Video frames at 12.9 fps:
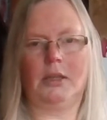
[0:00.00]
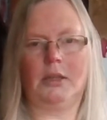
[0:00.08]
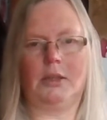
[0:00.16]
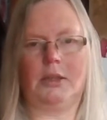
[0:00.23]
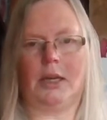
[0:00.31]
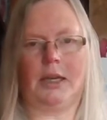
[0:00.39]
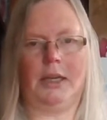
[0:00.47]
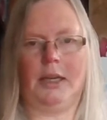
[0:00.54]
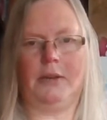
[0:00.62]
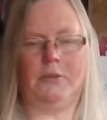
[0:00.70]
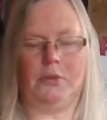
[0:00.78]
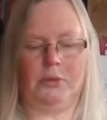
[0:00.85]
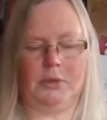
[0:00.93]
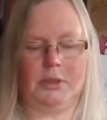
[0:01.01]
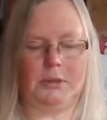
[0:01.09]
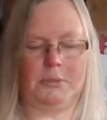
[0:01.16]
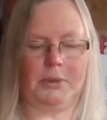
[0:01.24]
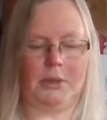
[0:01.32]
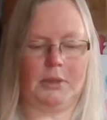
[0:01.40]
They have all the
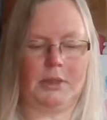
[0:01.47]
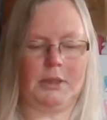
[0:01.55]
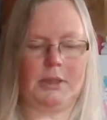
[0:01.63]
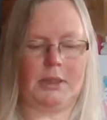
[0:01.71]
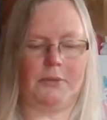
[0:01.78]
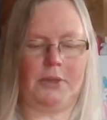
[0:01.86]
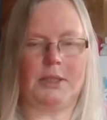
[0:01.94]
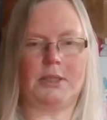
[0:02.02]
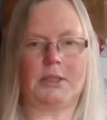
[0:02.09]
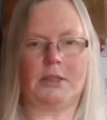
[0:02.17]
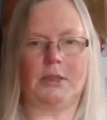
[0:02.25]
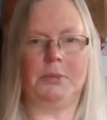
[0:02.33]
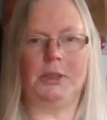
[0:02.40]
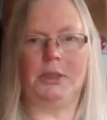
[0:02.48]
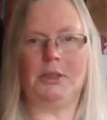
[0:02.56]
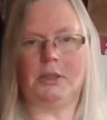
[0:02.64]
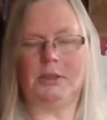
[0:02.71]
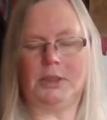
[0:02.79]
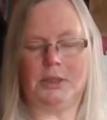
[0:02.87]
supplies. They've had so many
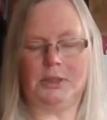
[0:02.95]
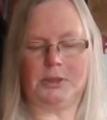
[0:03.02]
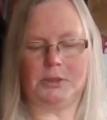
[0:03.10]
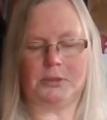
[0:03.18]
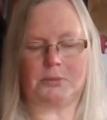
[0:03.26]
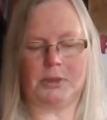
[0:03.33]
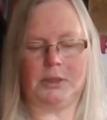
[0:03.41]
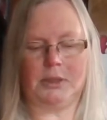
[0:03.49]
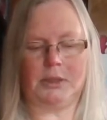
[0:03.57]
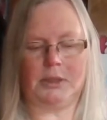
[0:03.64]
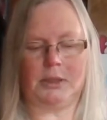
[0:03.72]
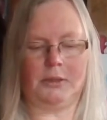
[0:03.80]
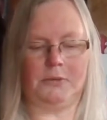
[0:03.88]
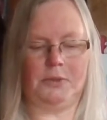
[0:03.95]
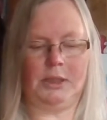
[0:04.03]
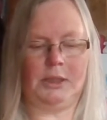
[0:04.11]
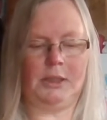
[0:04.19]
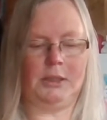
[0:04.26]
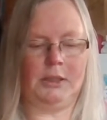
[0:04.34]
donations recently of
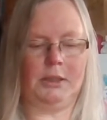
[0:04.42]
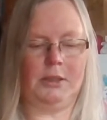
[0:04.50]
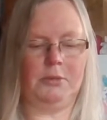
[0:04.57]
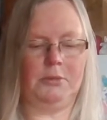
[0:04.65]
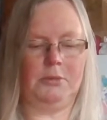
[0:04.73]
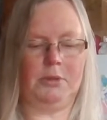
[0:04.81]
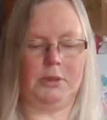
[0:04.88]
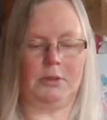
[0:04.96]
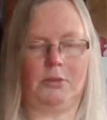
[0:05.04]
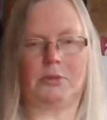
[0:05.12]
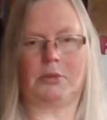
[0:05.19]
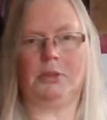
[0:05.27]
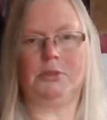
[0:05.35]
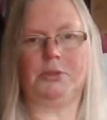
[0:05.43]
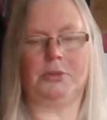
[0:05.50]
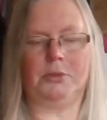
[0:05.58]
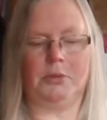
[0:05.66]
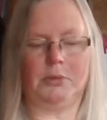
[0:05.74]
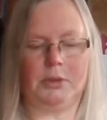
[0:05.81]
knitting needles crochet
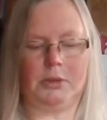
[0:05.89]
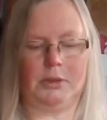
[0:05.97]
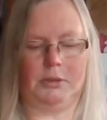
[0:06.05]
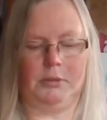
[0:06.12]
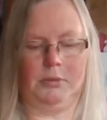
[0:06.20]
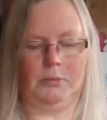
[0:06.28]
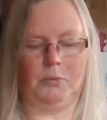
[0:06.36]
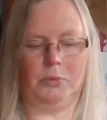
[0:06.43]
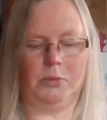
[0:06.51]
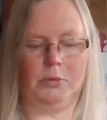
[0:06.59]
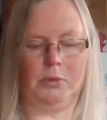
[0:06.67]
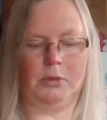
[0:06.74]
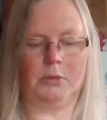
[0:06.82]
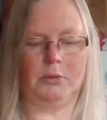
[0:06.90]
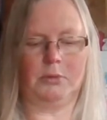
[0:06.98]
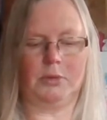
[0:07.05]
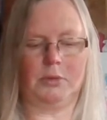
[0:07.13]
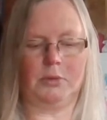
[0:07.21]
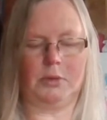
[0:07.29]
hooks and wool and all
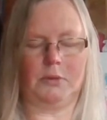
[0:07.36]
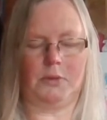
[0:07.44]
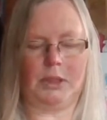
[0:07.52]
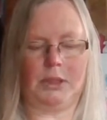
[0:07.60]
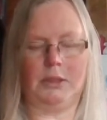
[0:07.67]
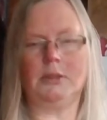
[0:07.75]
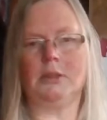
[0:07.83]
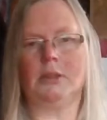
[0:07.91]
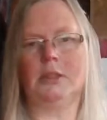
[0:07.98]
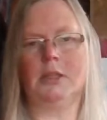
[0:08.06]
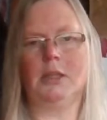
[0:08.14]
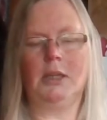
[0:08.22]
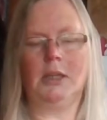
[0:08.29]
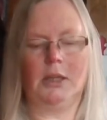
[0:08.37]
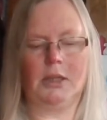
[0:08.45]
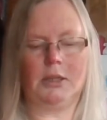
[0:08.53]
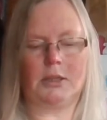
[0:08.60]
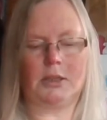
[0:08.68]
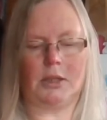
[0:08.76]
sorts of things.
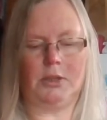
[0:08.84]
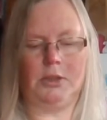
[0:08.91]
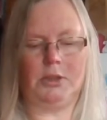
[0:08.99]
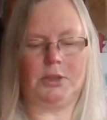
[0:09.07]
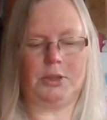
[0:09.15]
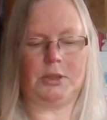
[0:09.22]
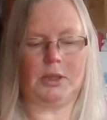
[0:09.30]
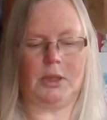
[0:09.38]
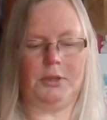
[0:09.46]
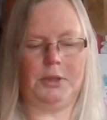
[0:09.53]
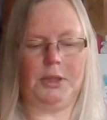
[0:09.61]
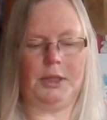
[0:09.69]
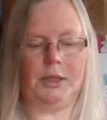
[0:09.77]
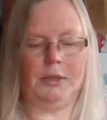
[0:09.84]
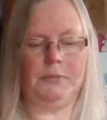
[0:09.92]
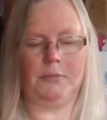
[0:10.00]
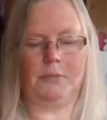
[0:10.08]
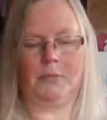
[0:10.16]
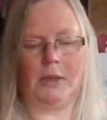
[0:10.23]
So you just go there,
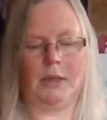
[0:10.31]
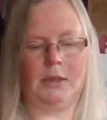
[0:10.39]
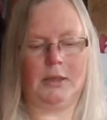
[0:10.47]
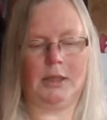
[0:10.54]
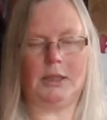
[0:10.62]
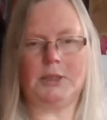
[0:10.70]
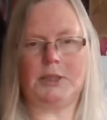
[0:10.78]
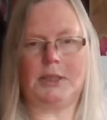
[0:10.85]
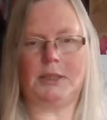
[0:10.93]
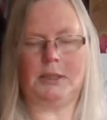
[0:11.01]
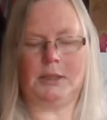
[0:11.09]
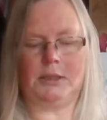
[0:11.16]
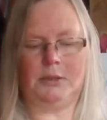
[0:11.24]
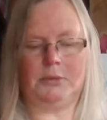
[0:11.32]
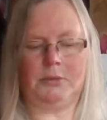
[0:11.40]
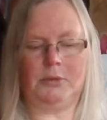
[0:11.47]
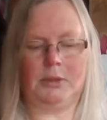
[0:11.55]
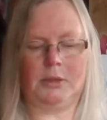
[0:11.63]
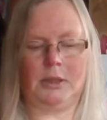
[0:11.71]
get a set of
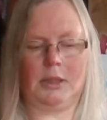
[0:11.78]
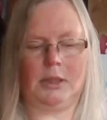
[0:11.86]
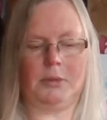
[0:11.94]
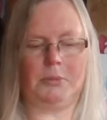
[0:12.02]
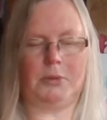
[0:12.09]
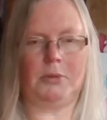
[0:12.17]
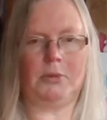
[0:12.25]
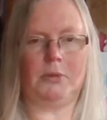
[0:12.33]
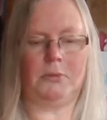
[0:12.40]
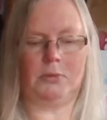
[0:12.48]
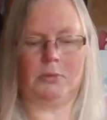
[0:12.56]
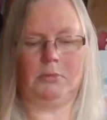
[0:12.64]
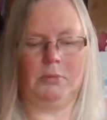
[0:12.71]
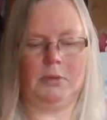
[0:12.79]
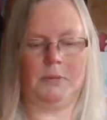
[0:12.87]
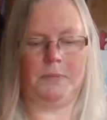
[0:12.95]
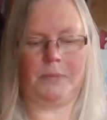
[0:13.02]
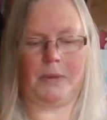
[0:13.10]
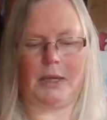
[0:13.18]
needles, get a ball of wool,
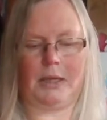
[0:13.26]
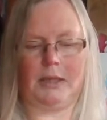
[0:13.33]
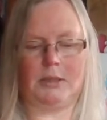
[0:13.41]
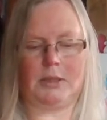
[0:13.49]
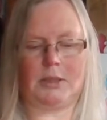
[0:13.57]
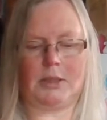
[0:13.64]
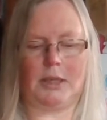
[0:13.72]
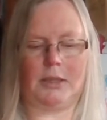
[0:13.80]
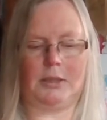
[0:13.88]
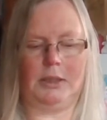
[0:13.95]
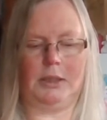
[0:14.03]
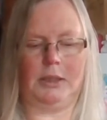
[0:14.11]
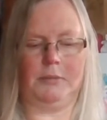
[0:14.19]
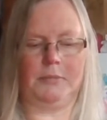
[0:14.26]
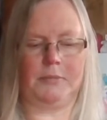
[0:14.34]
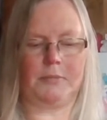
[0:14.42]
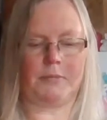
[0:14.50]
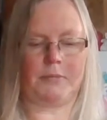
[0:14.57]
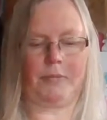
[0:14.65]
and start knitting.
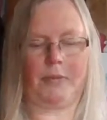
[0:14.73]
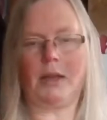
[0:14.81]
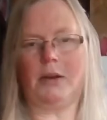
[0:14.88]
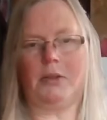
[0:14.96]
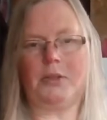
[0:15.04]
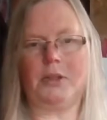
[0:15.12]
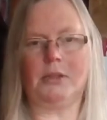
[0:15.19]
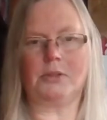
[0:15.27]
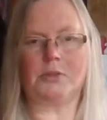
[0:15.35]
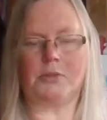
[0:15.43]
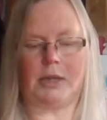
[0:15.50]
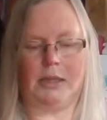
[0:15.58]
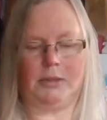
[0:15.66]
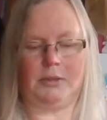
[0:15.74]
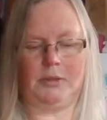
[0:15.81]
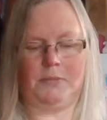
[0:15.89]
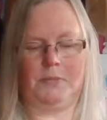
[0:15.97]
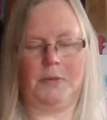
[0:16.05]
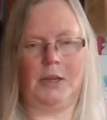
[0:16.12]
And I think it's great.
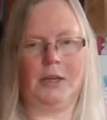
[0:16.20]
And